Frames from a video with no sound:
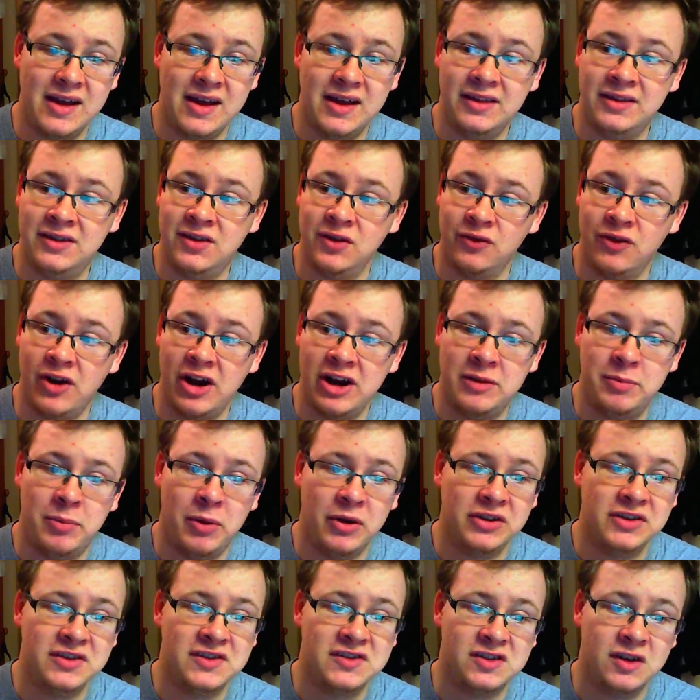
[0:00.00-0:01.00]
the right
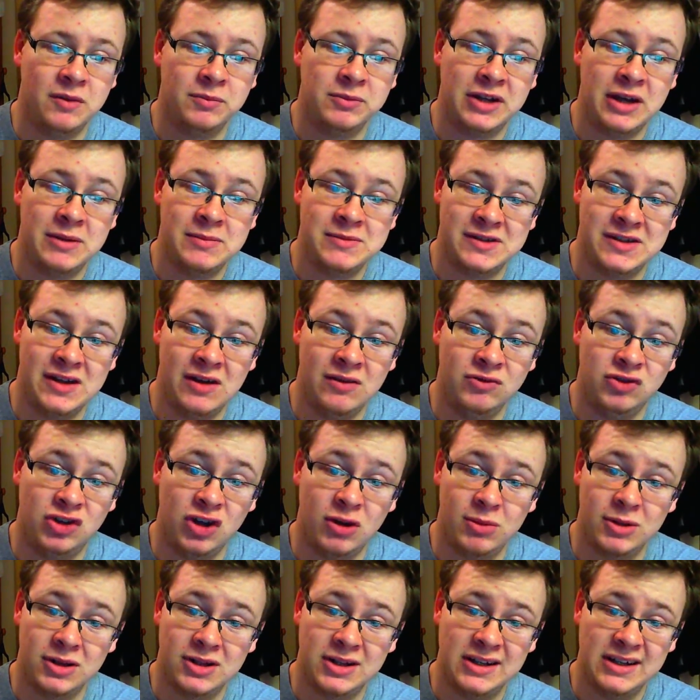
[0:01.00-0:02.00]
button sometimes now
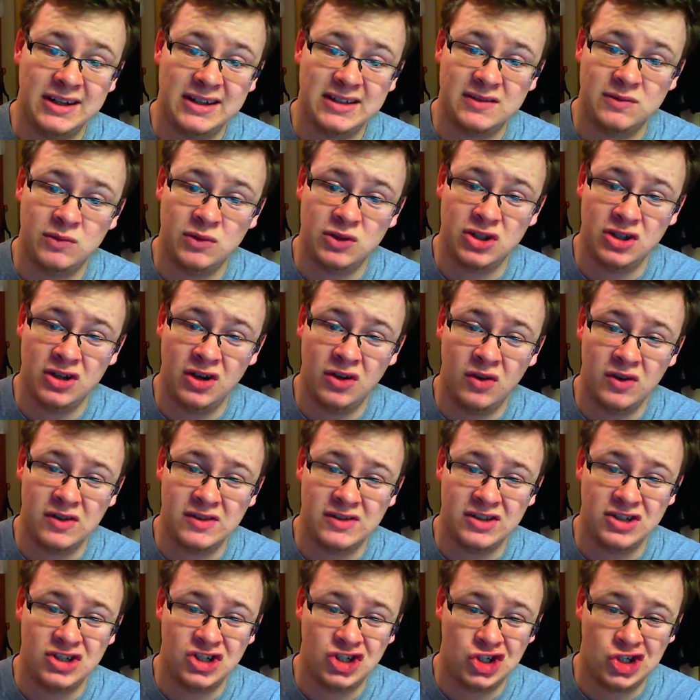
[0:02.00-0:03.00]
double clicks, which annoys
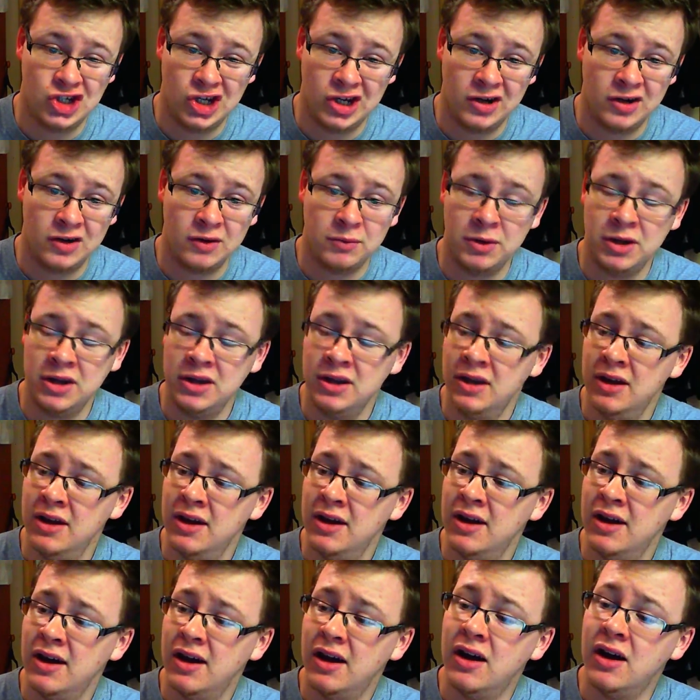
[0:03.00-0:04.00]
the shit out of me.
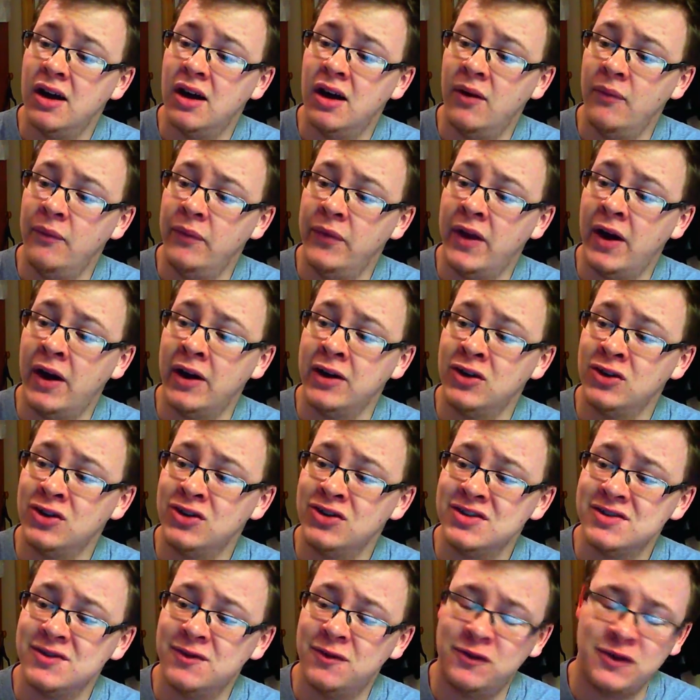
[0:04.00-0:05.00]
Now I know
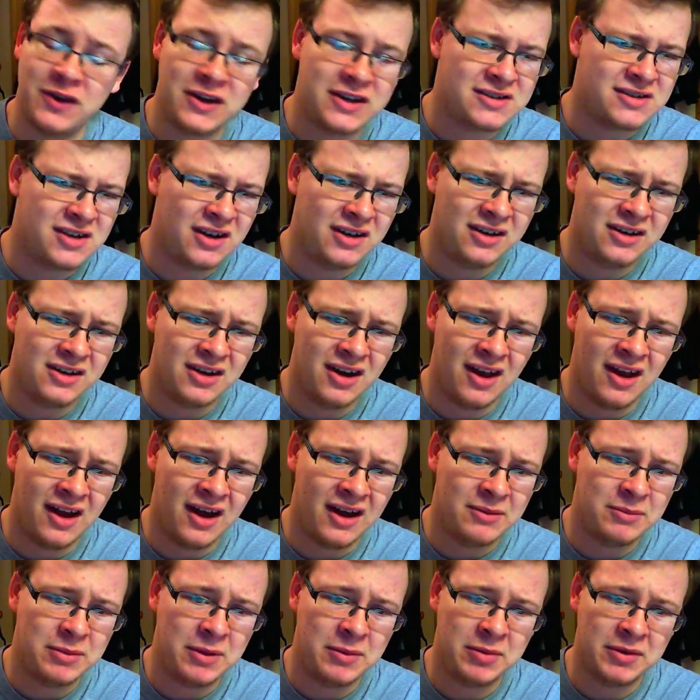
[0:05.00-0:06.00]
there's a fix on it
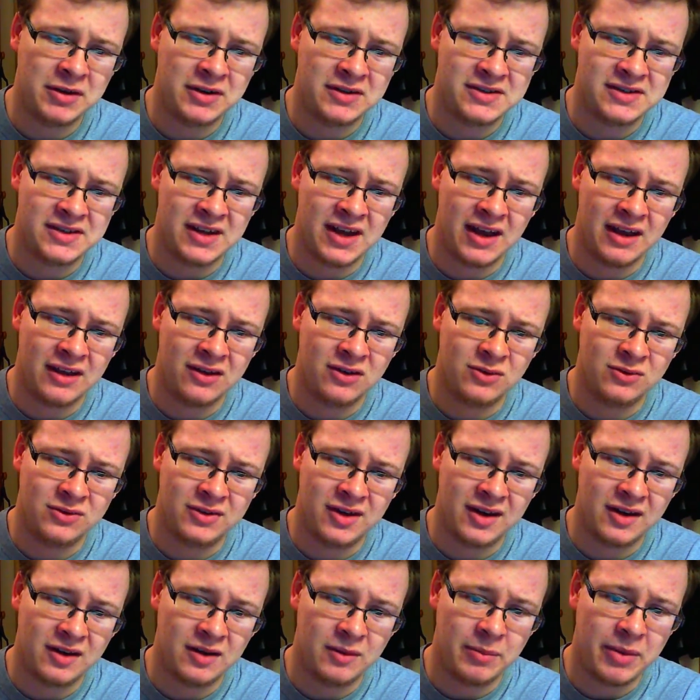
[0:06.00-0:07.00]
online. People are saying you
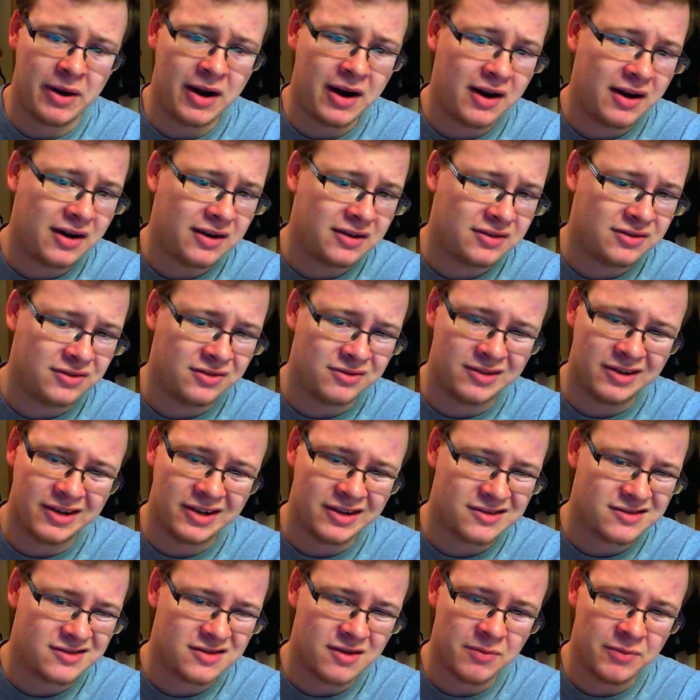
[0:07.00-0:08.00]
take it apart, you
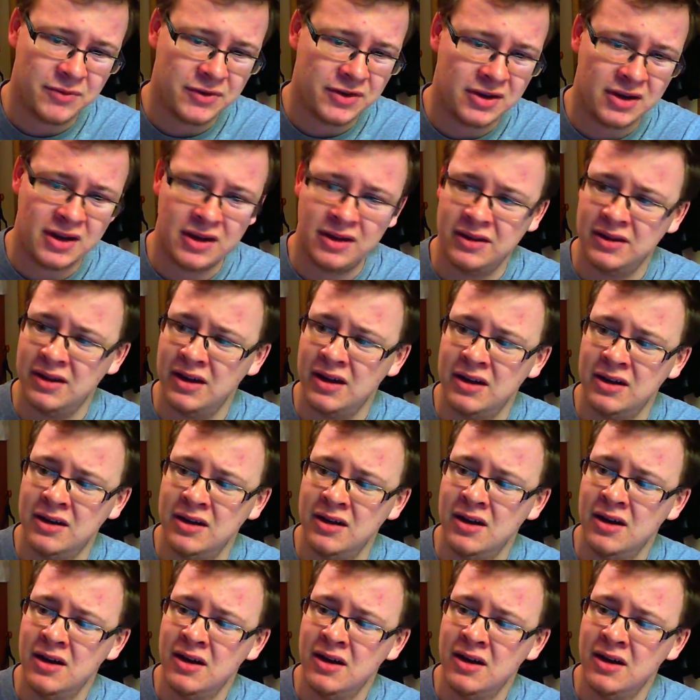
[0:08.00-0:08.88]
clean something, and then